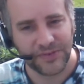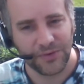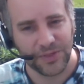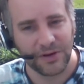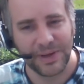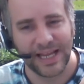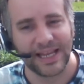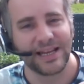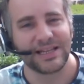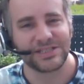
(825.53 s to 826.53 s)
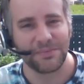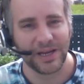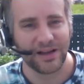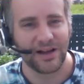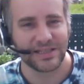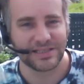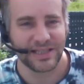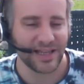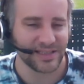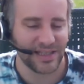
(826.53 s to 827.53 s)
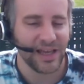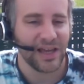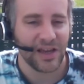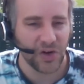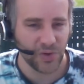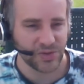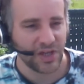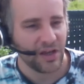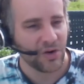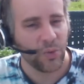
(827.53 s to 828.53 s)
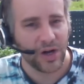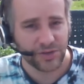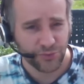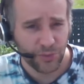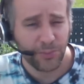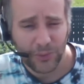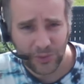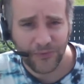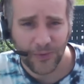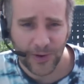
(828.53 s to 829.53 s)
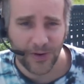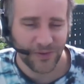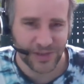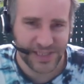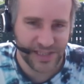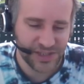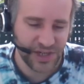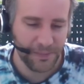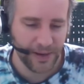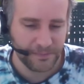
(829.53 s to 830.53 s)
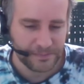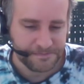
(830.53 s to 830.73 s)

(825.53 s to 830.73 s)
For there being any shipping cost, and this goes quadruple for overseas shipping.